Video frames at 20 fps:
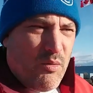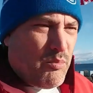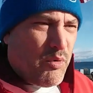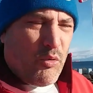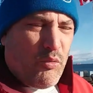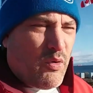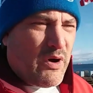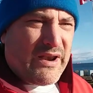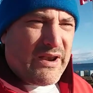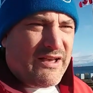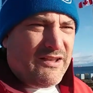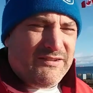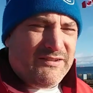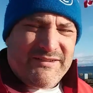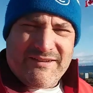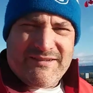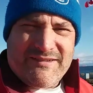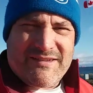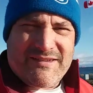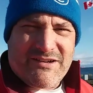But what
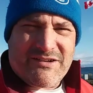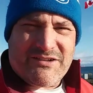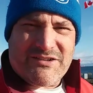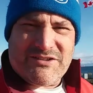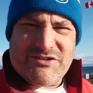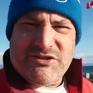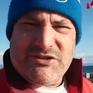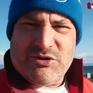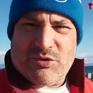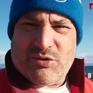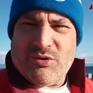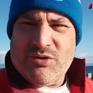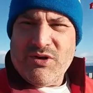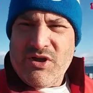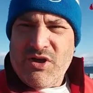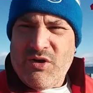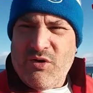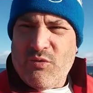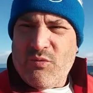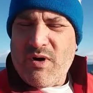else is there to do?
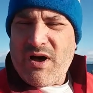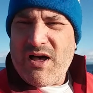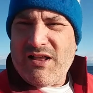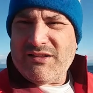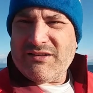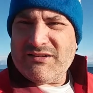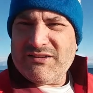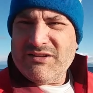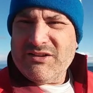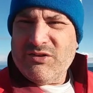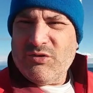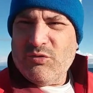Well,